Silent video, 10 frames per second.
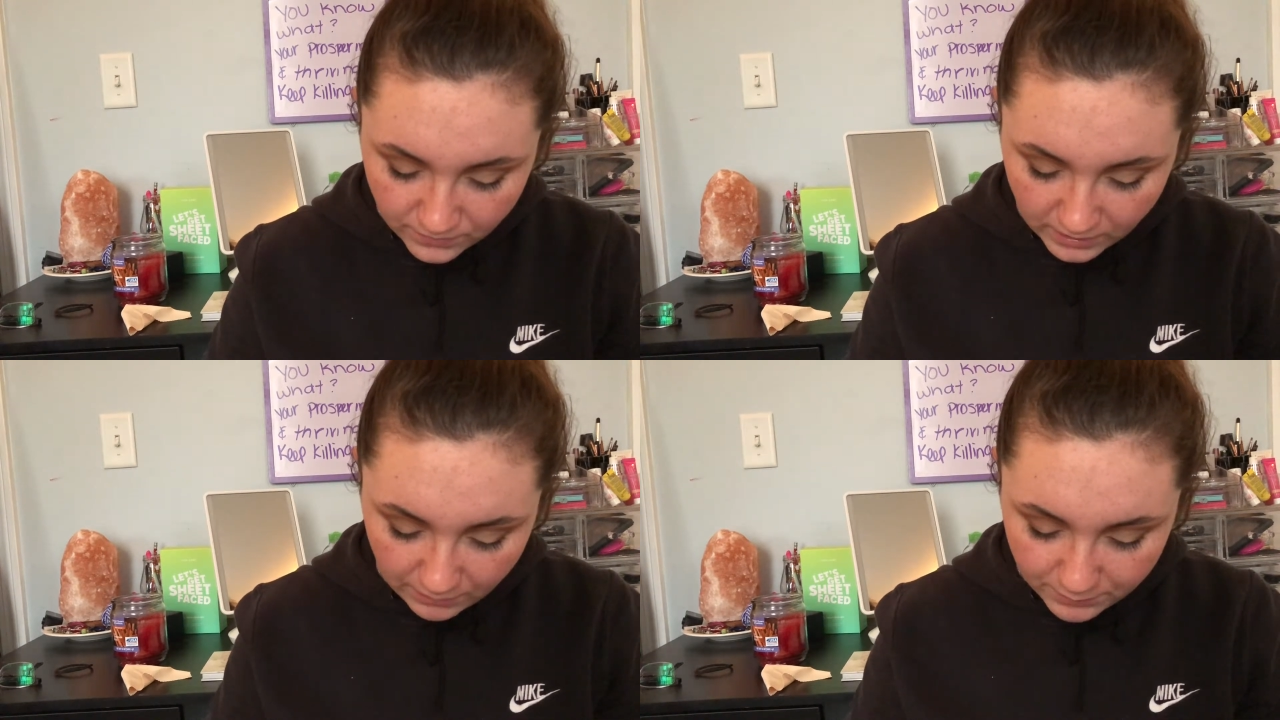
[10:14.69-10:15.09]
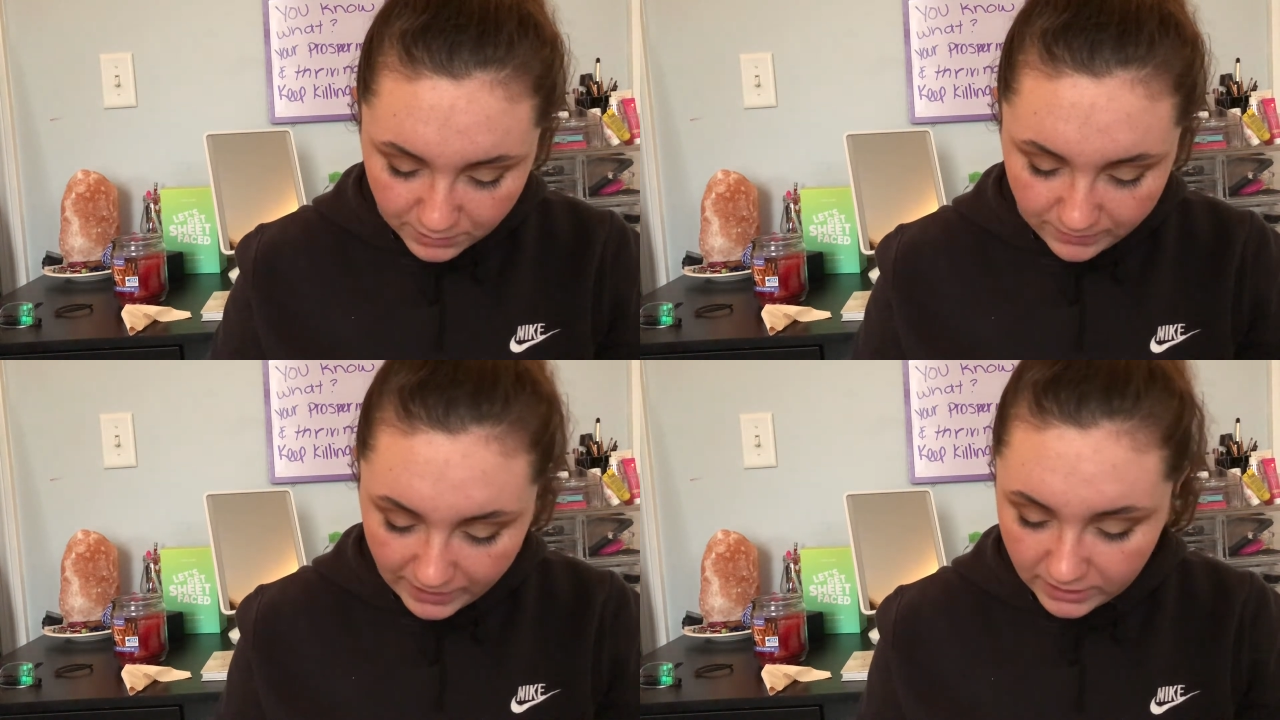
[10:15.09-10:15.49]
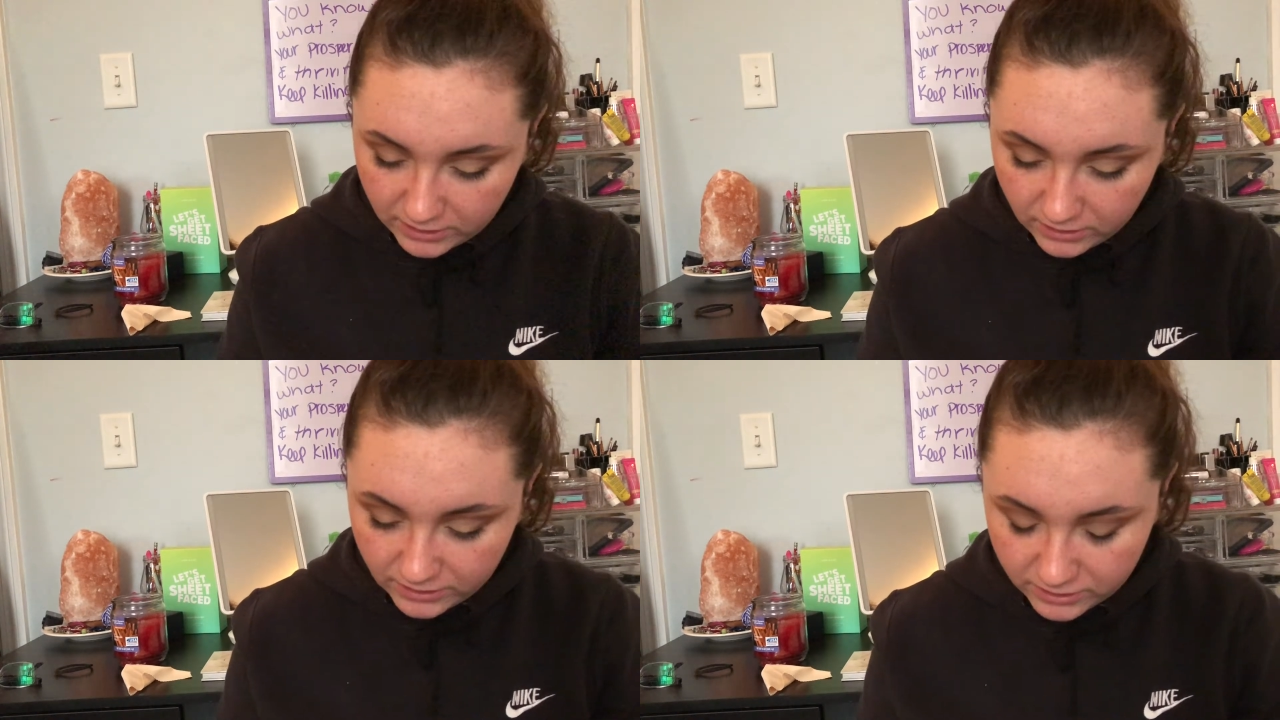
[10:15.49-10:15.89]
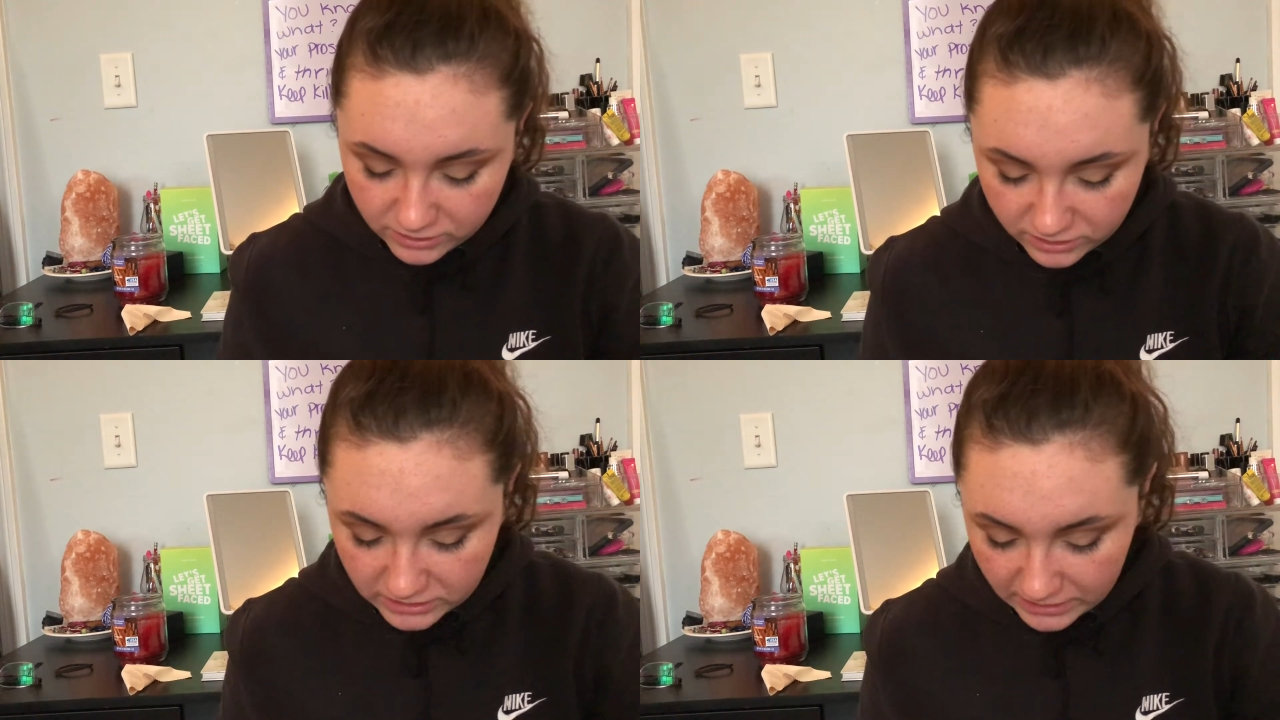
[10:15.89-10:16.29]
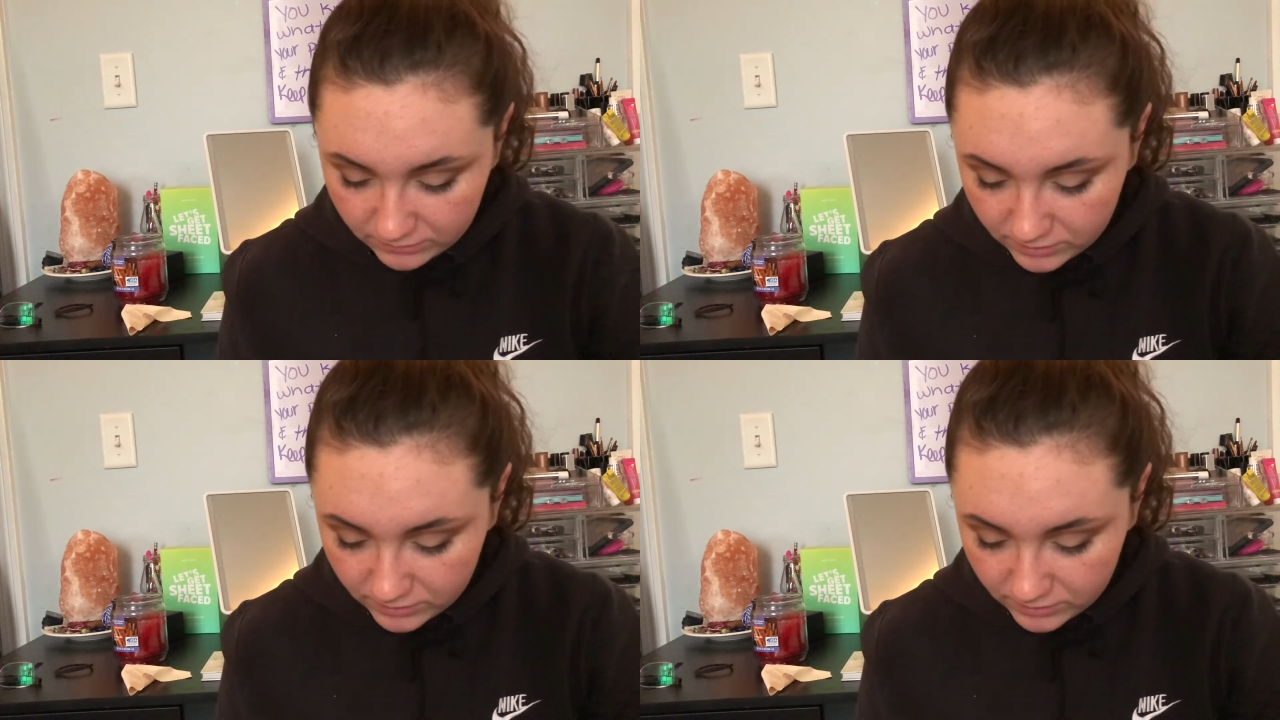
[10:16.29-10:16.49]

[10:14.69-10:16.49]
I'm really packing it on there just because I don't